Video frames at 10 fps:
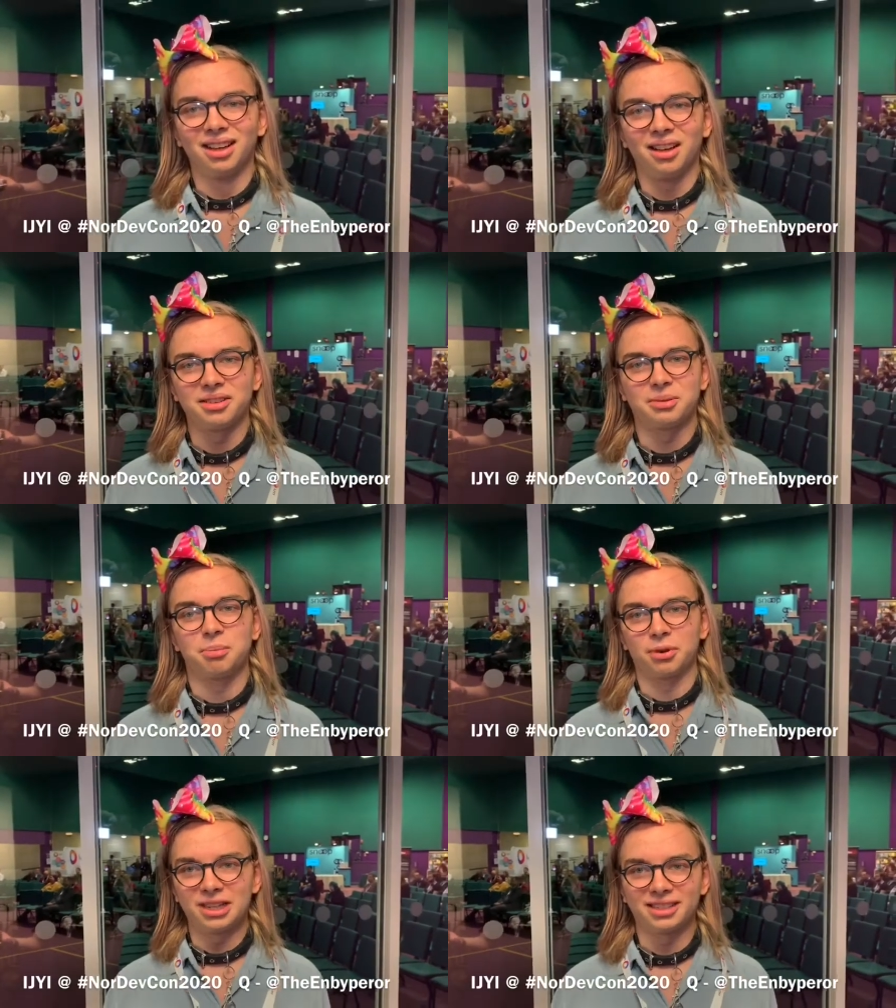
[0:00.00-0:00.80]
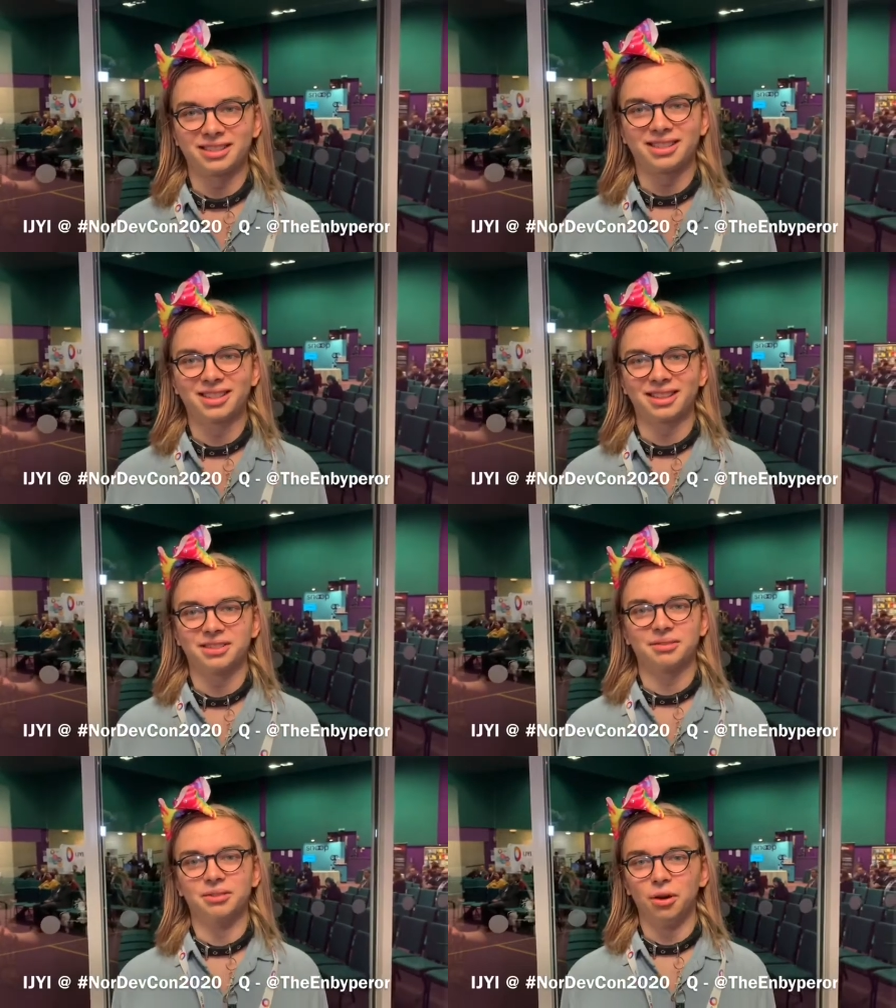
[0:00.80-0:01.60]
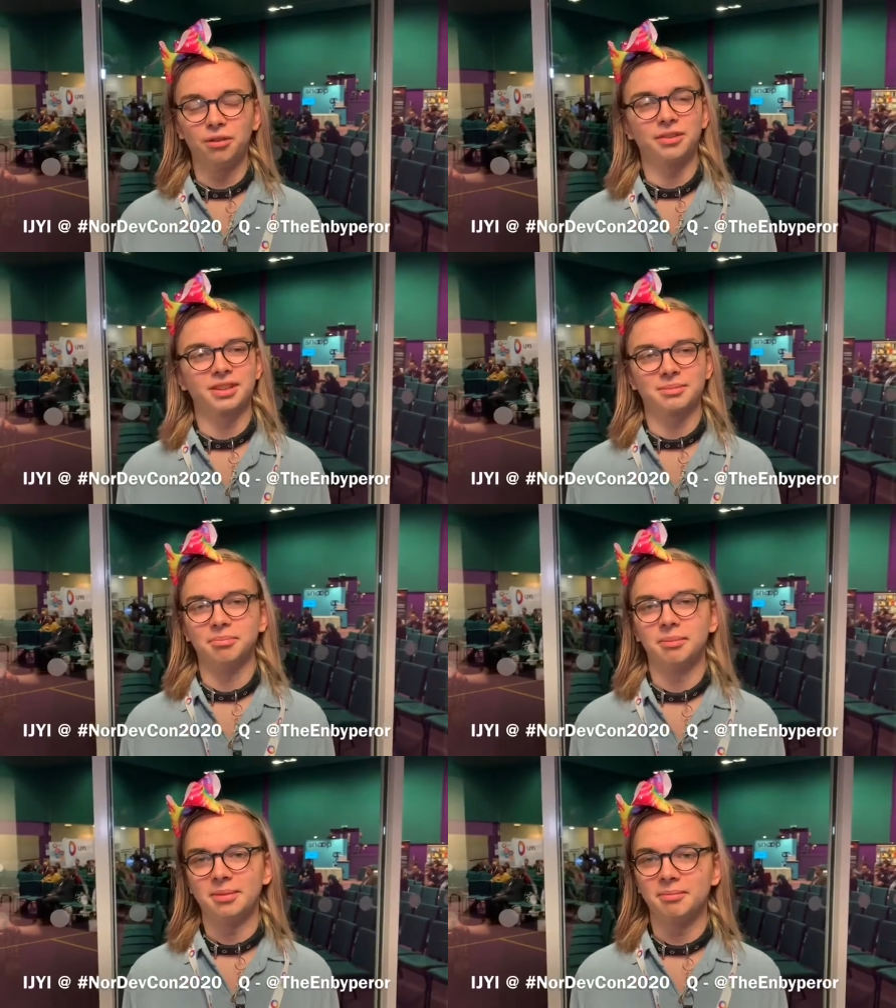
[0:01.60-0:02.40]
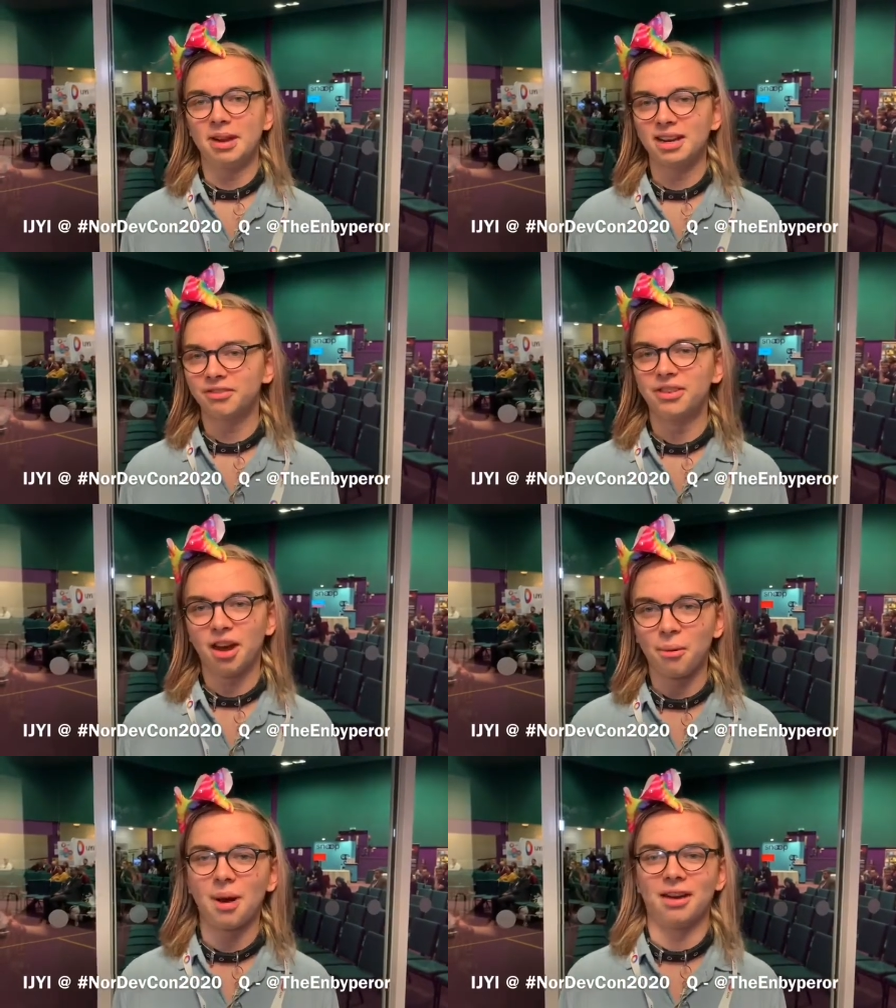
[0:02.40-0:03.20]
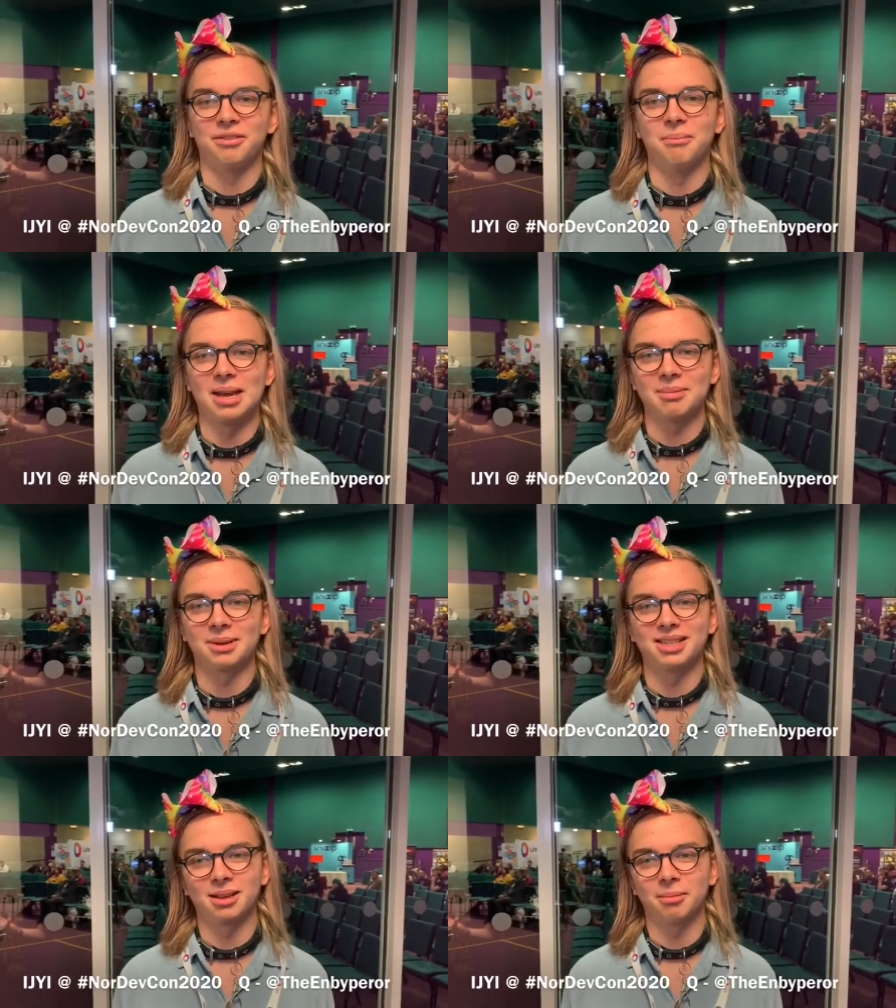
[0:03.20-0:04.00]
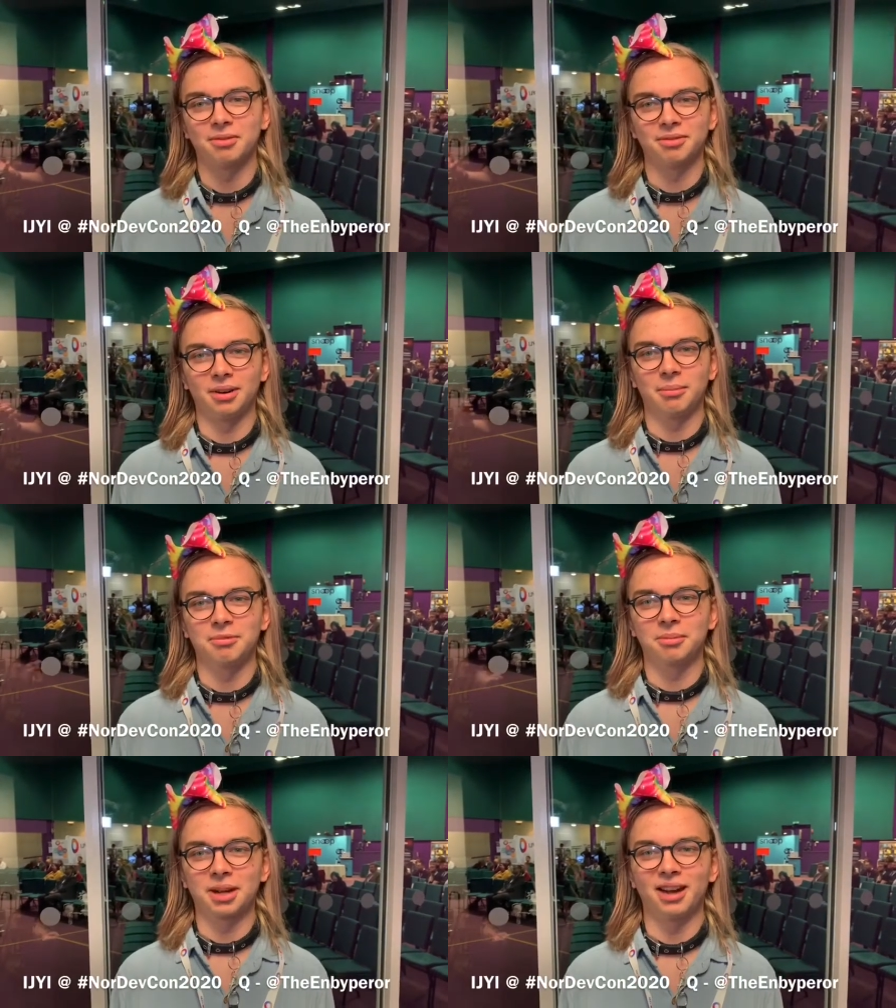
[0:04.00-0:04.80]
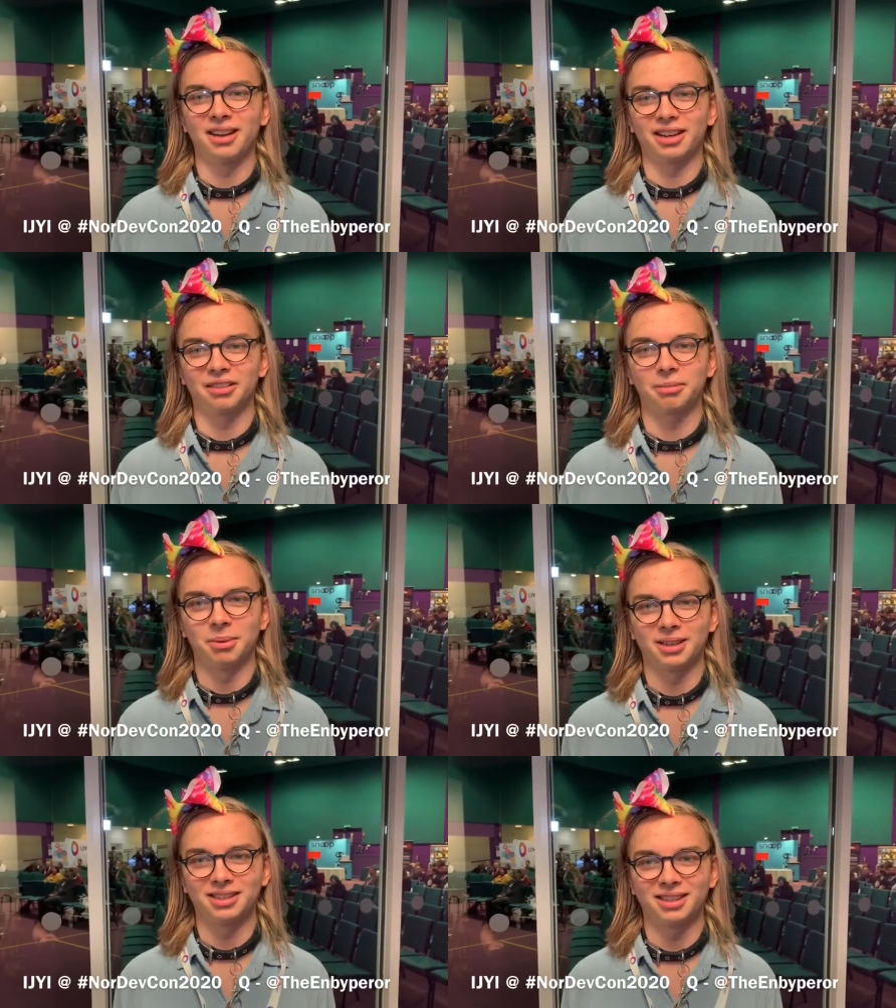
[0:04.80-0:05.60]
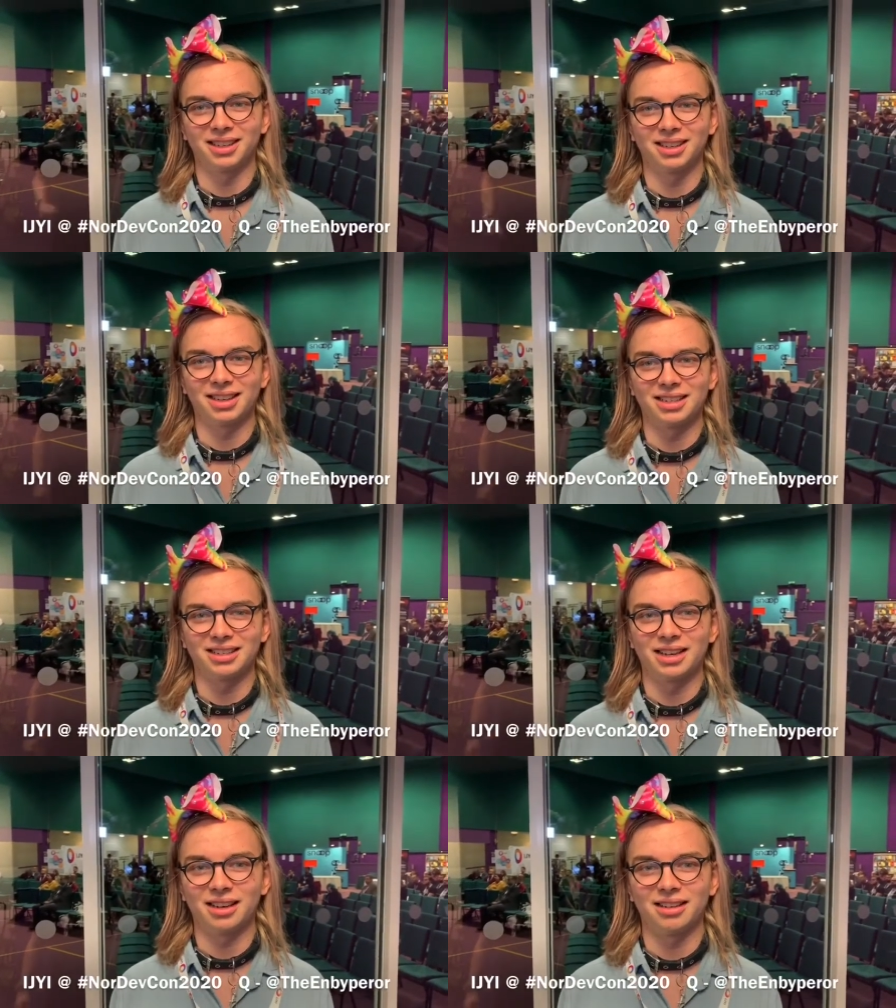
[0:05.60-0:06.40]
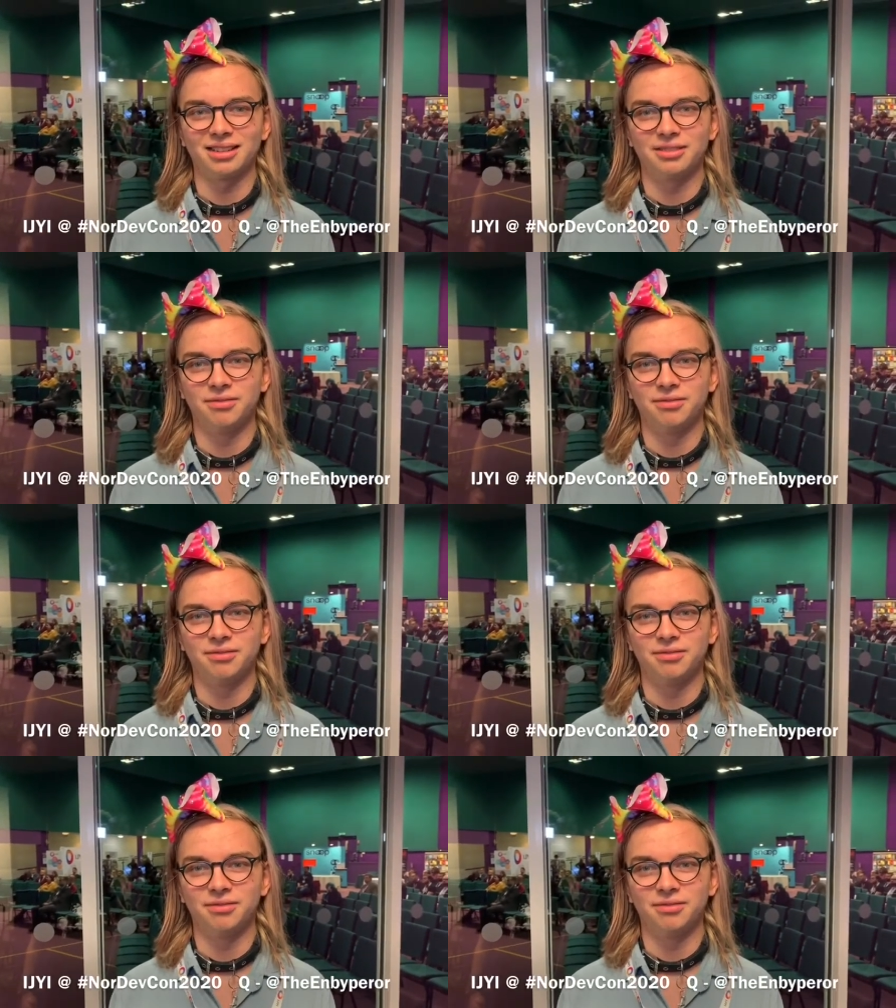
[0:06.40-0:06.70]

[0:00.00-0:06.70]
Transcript: It's brilliant. Middle of nowhere for me because I'm from Cardiff, but it's